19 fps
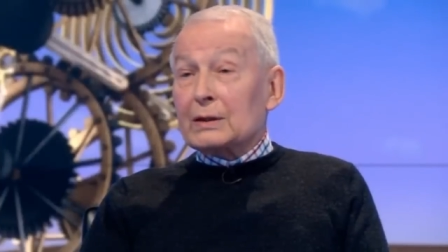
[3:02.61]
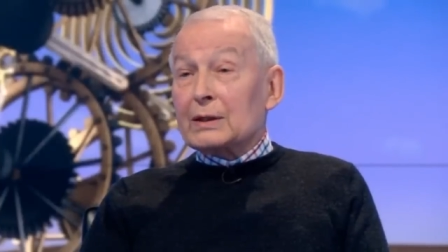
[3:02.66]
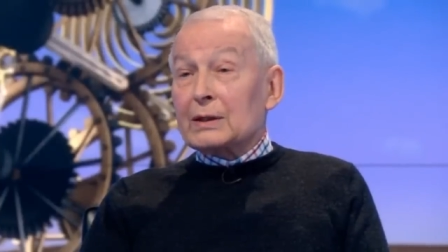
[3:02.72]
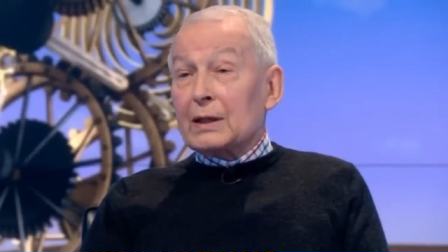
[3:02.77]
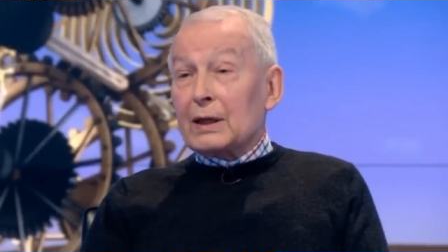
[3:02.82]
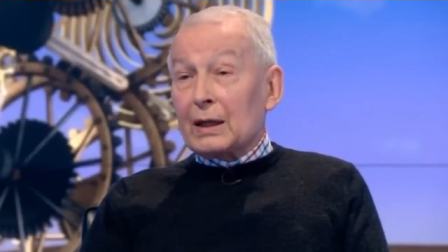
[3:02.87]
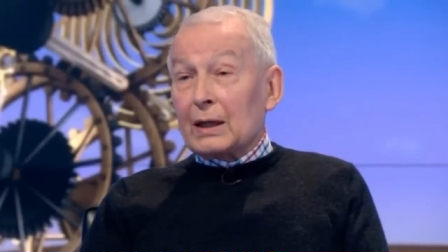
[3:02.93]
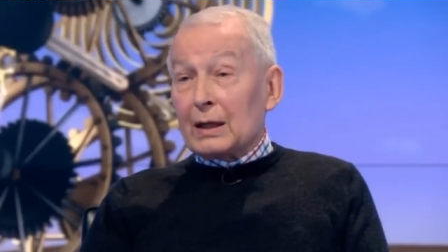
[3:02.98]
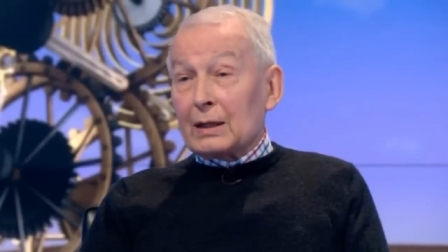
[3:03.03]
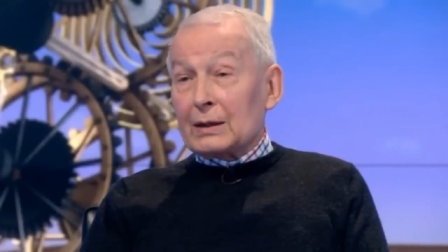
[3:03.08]

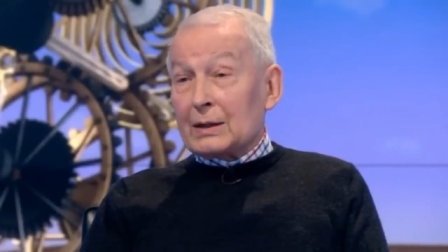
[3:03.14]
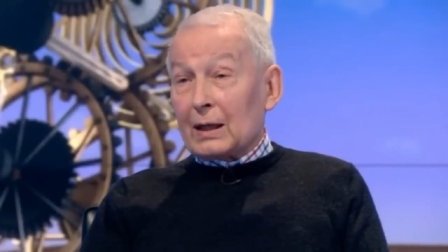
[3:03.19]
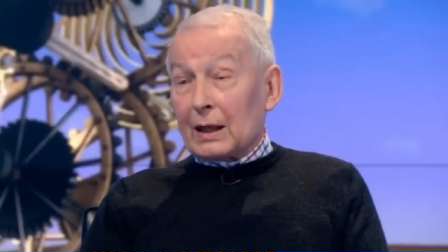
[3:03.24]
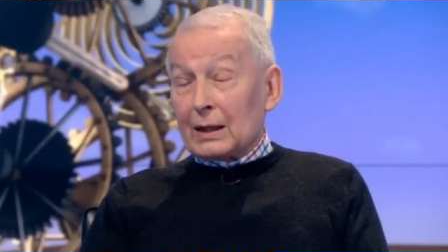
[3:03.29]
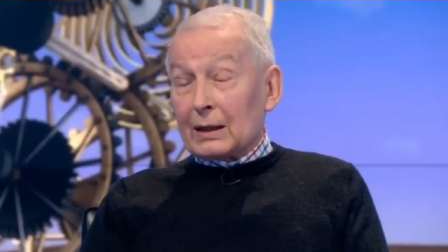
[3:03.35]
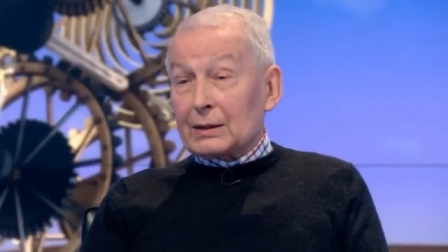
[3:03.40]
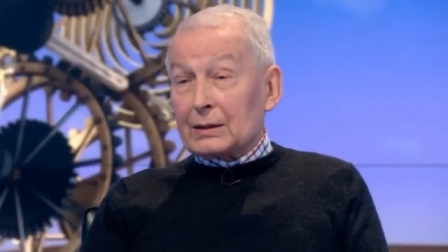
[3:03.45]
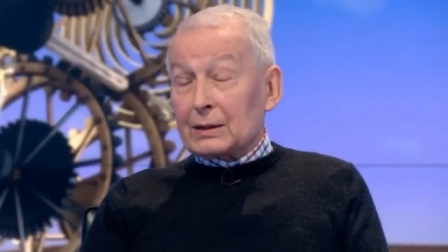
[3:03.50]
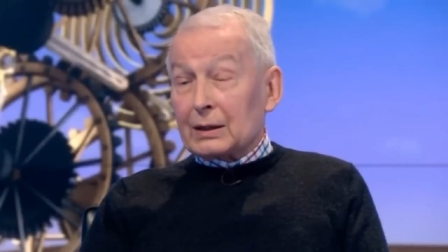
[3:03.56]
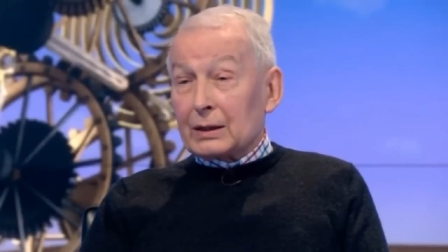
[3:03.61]
scare
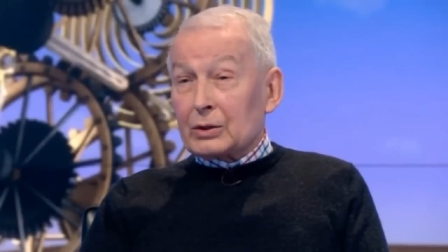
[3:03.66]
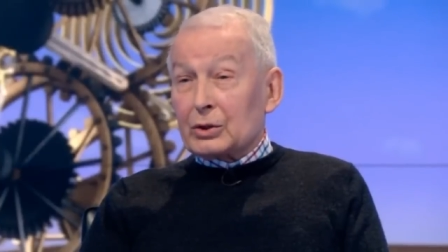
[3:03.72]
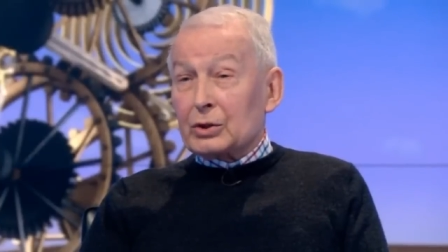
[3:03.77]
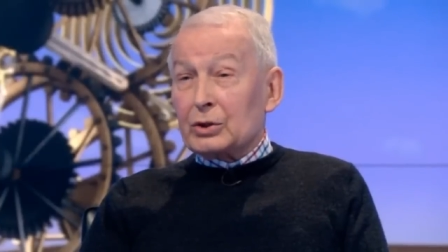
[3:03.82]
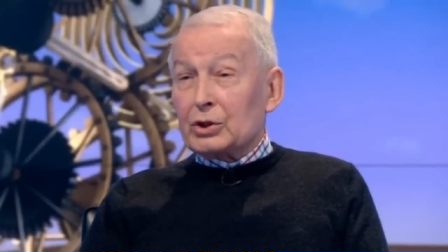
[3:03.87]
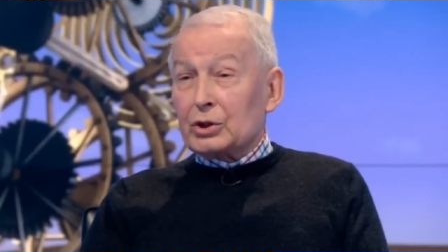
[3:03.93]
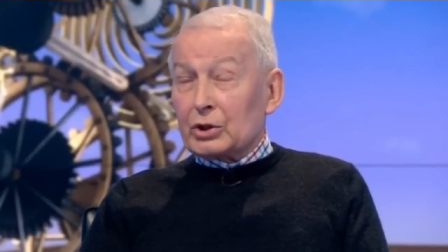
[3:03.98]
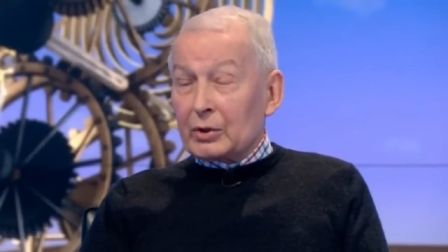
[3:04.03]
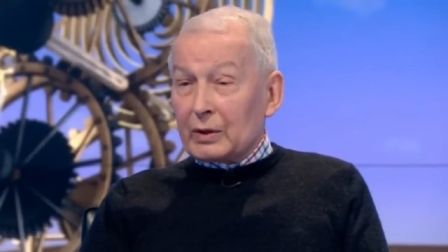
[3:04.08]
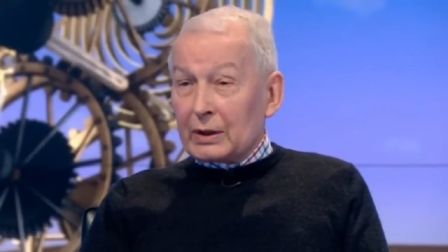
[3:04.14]
tactics
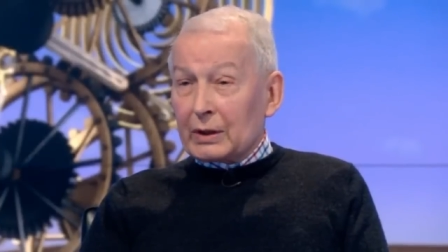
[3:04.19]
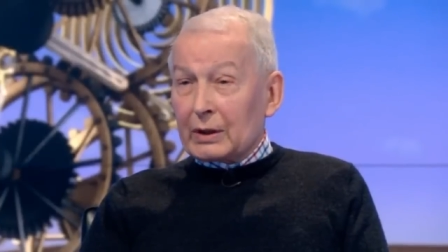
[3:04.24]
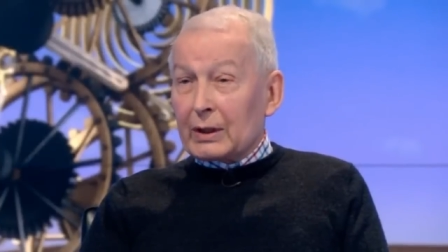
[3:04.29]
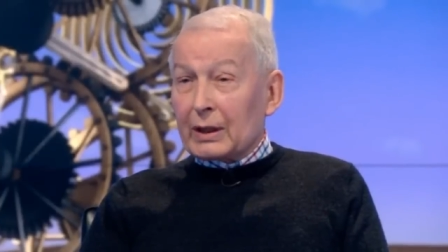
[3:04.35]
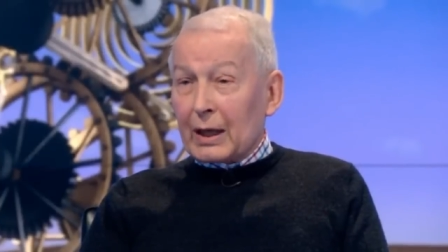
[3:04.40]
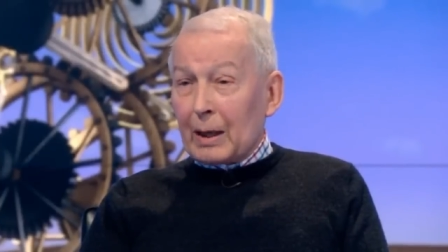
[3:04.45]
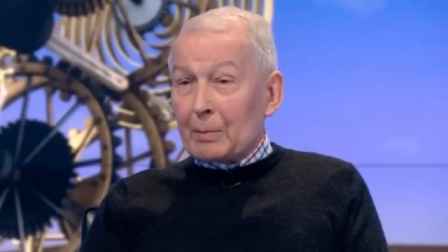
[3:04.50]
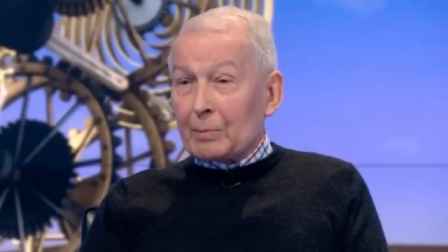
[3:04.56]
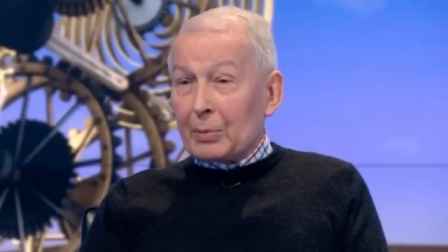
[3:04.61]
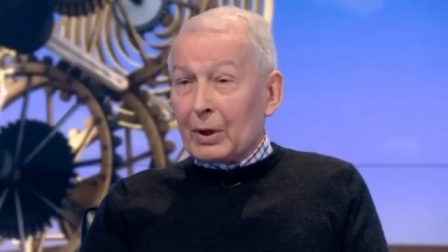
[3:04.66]
during
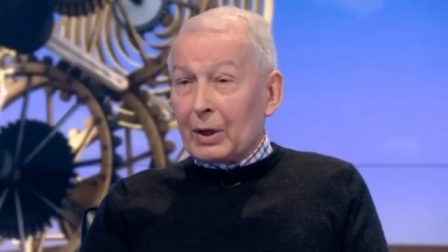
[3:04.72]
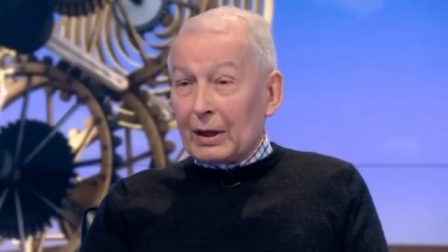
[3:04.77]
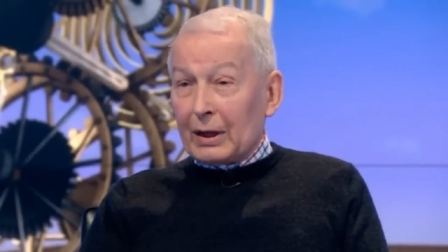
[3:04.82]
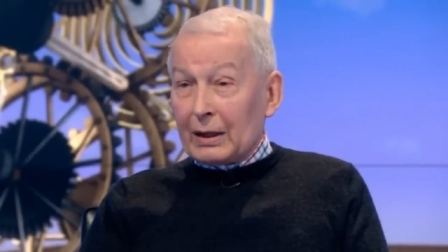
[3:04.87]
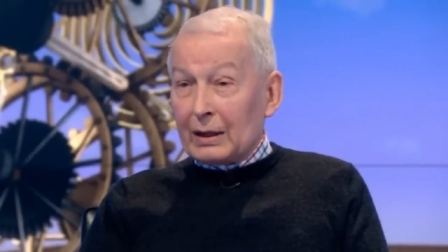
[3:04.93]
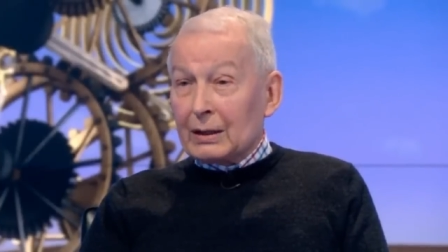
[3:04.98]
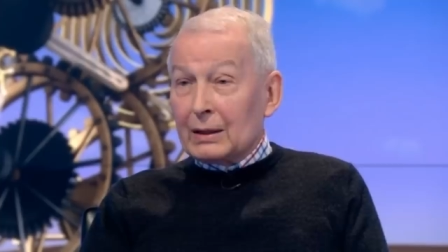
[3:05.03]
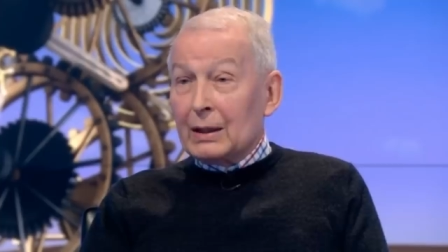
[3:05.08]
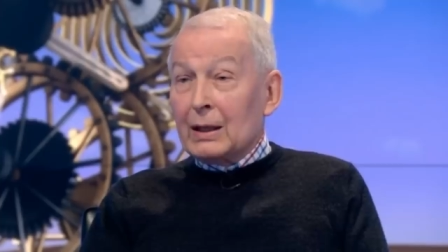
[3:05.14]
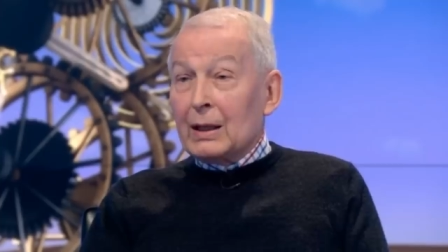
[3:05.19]
the
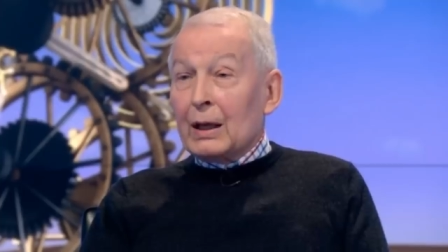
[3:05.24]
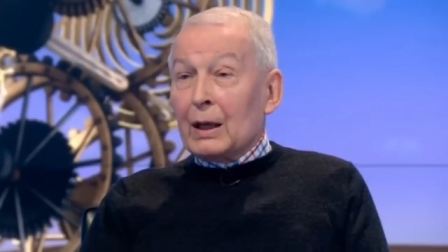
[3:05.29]
campaign.